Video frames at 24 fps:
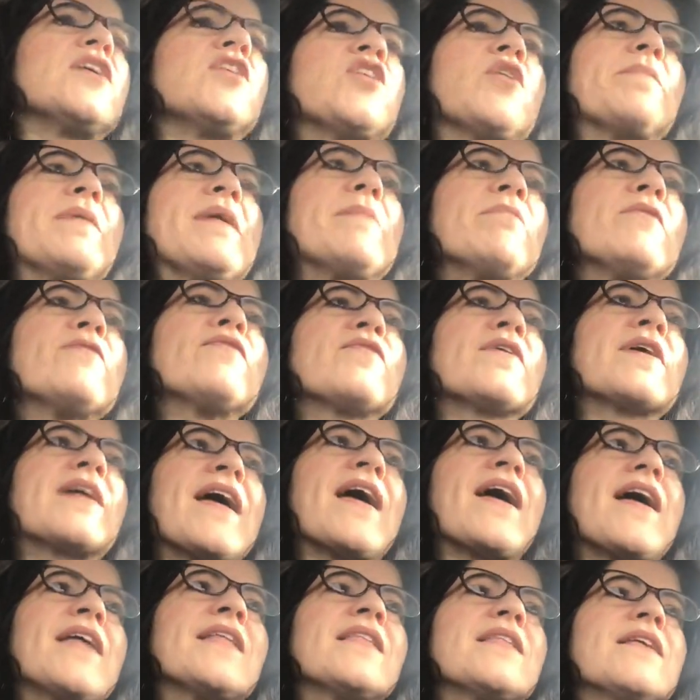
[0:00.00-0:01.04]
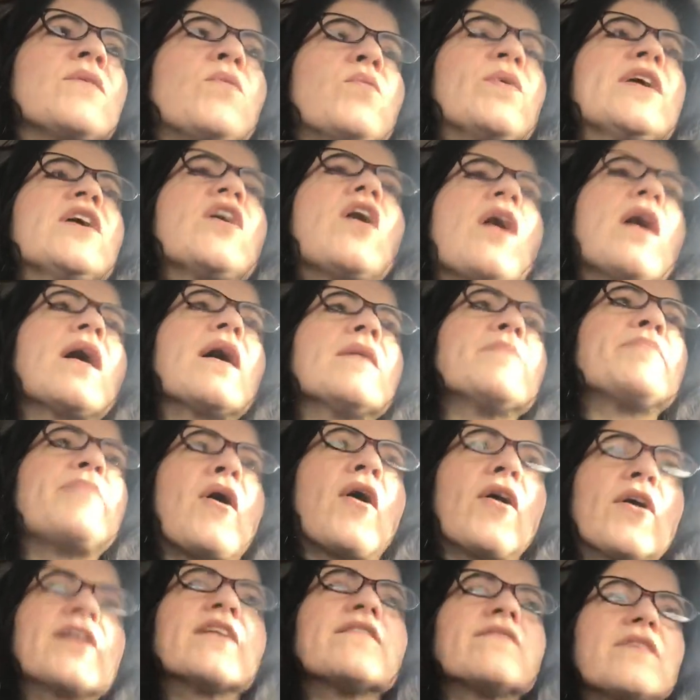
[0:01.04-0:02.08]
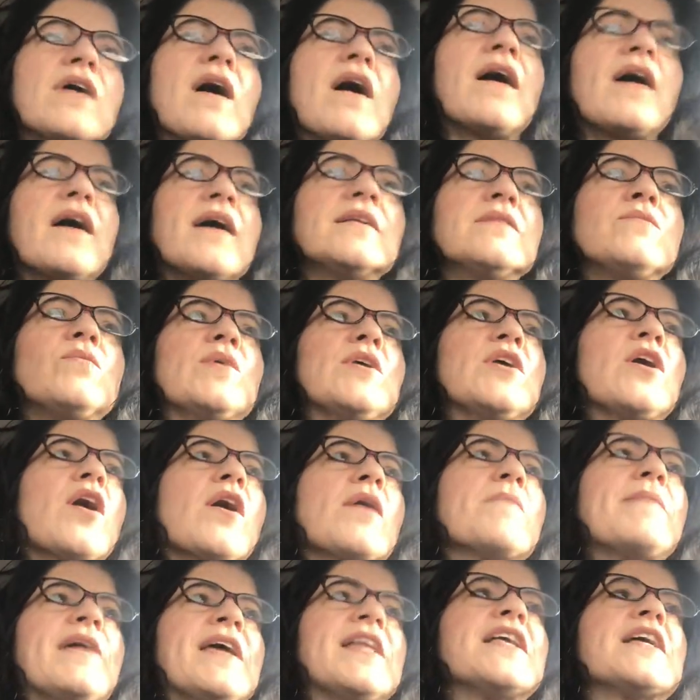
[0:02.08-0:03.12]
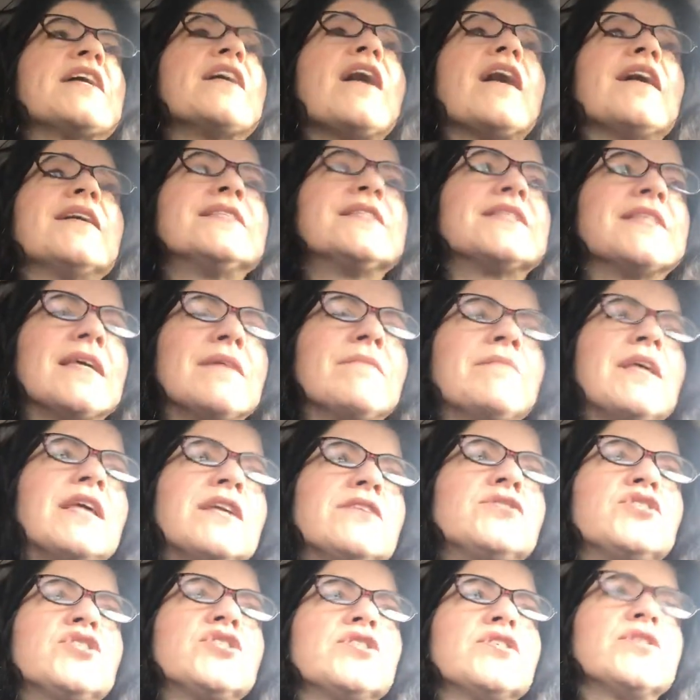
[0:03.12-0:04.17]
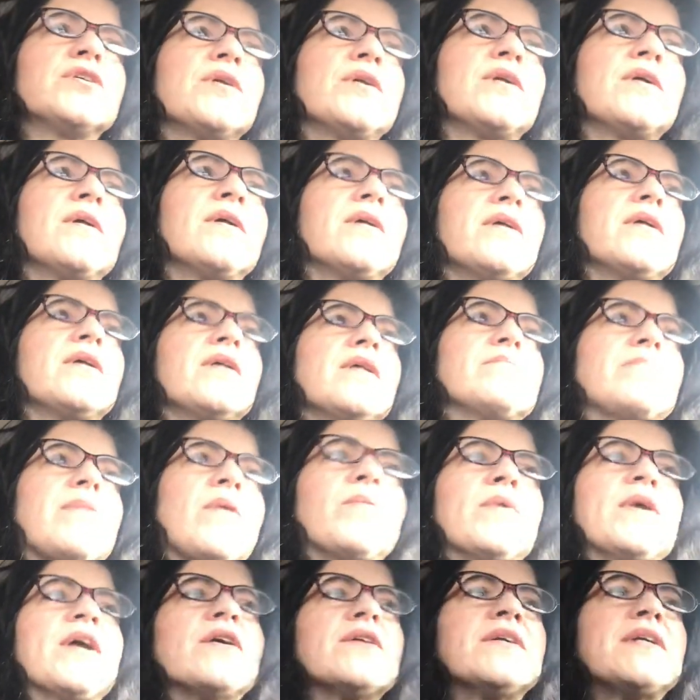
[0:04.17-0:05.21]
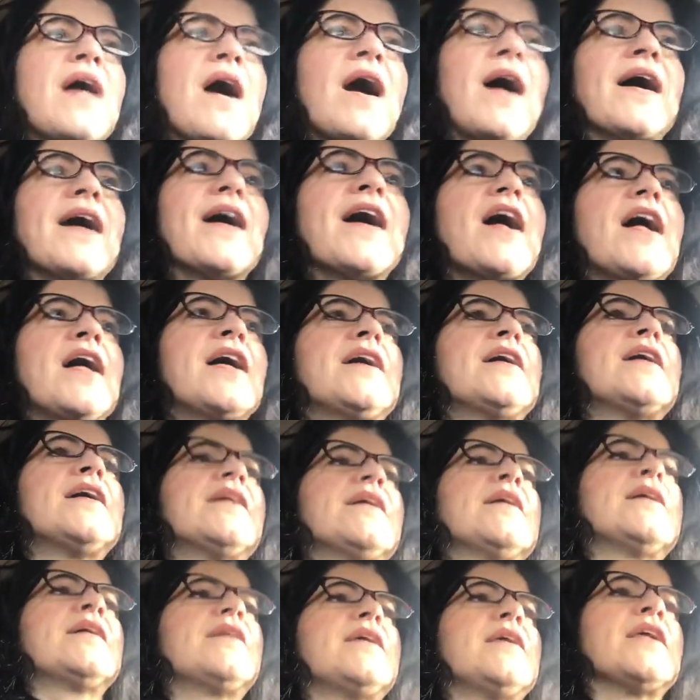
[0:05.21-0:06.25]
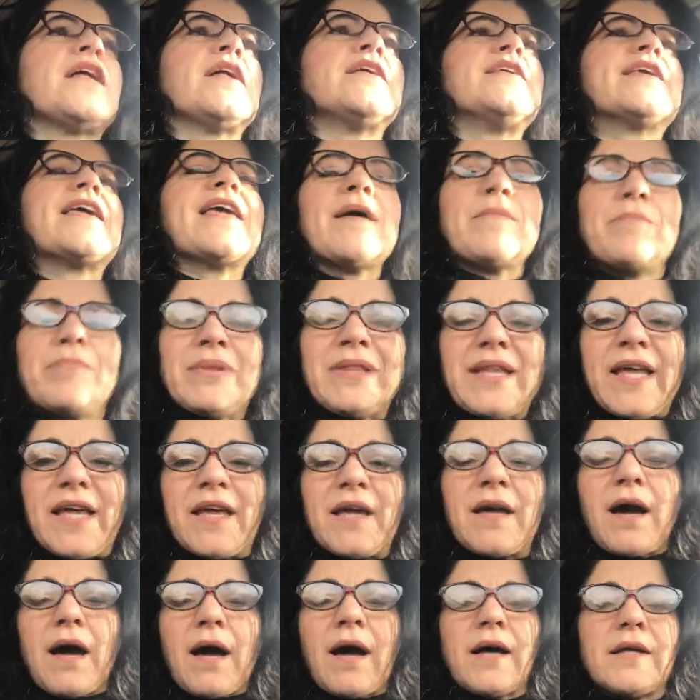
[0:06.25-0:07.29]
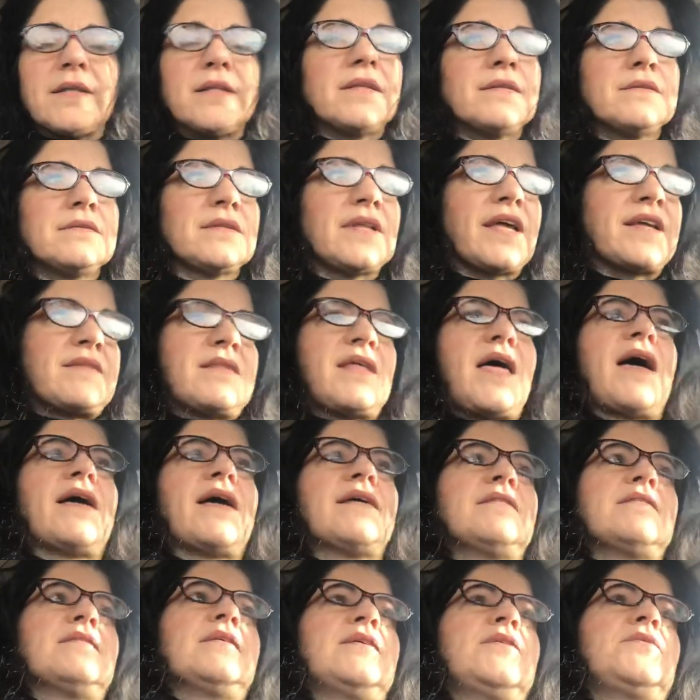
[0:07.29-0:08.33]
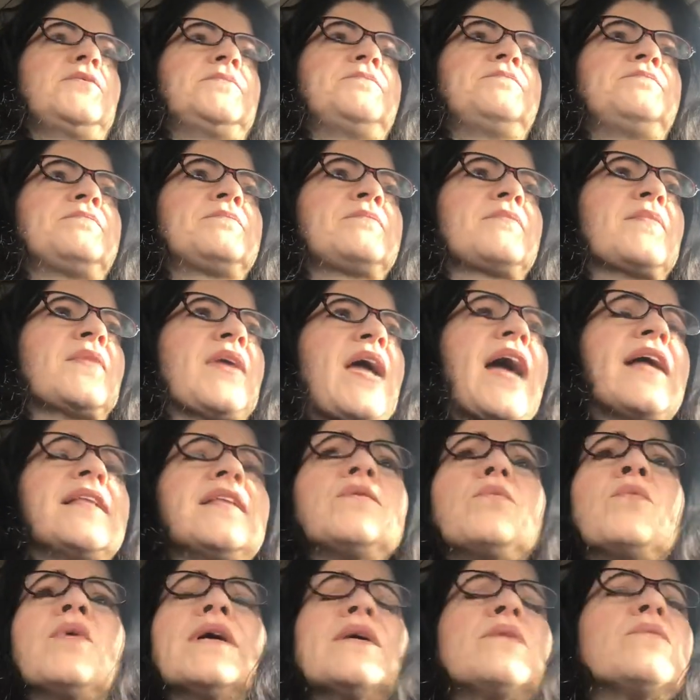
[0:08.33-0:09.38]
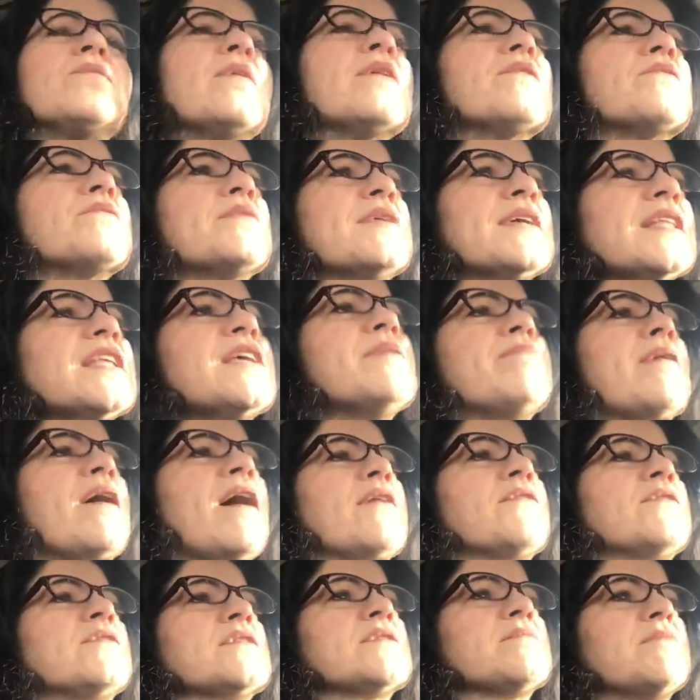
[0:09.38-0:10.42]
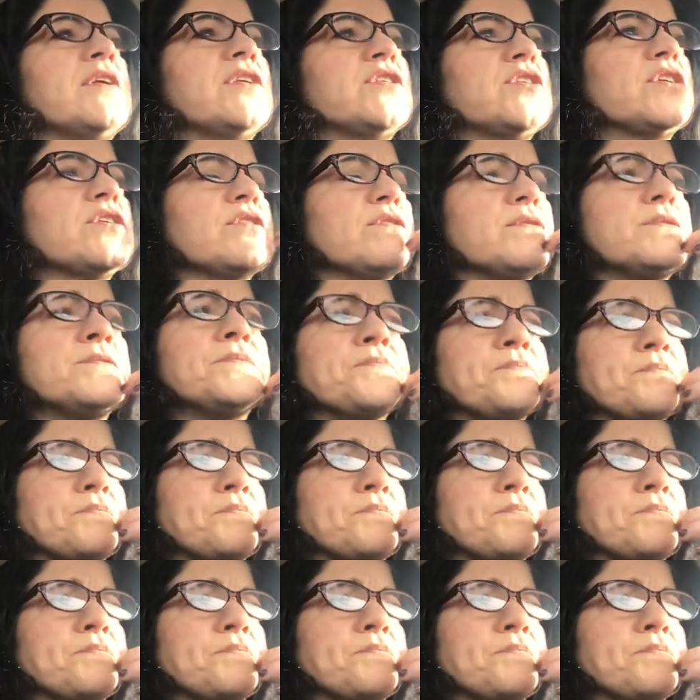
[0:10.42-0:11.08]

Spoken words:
people forget we are part of God. We are made in God's image. But we are not, you can't play God like that. And what really bothers me too,